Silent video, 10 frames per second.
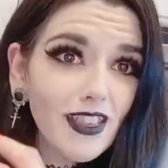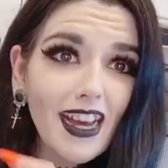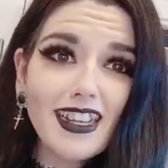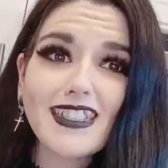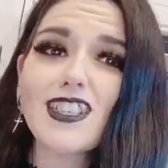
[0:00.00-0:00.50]

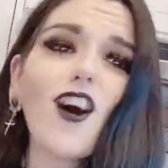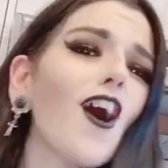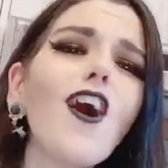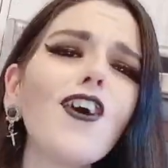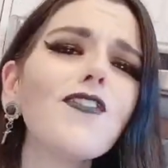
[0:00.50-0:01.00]
that is
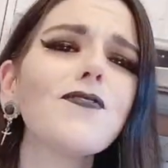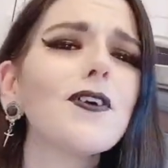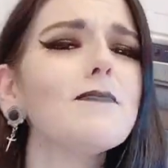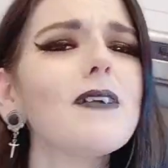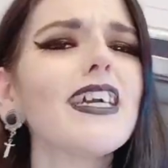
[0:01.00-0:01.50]
all
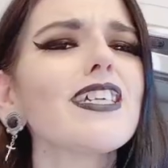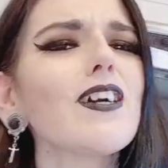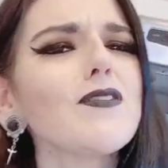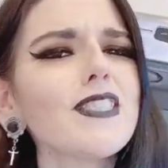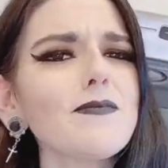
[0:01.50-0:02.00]
for my
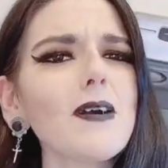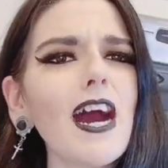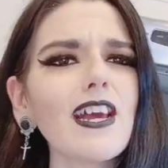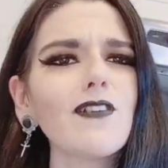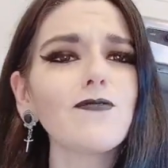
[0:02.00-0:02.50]
ghosty
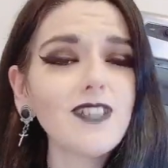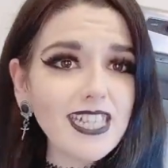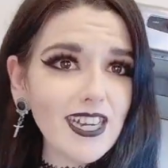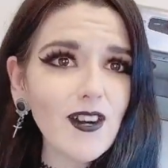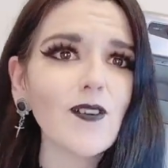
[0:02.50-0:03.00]
pie
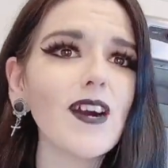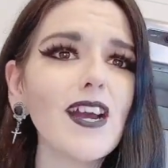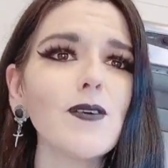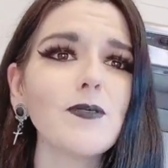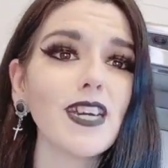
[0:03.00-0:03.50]
video. I
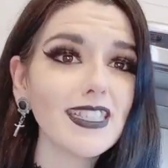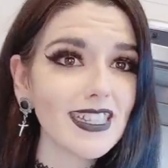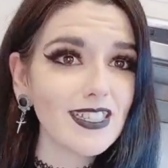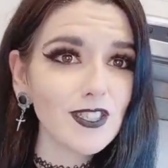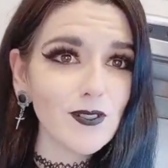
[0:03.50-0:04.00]
hope you guys
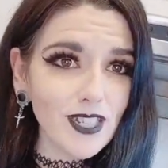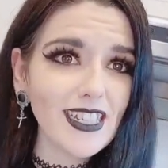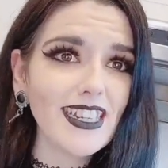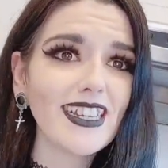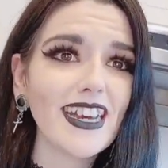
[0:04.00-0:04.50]

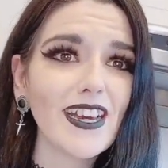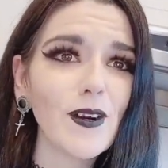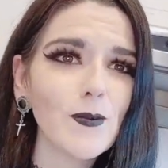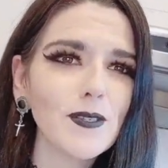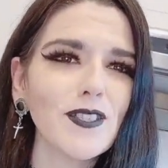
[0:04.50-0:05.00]
enjoyed, and I
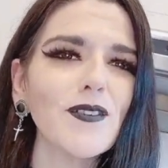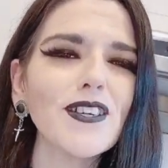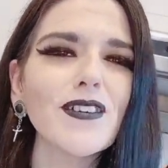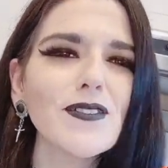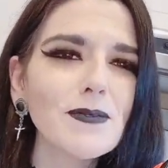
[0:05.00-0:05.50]
hope your
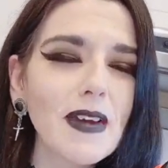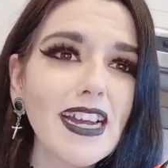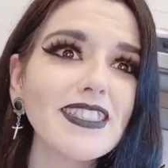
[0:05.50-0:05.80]
ghost pie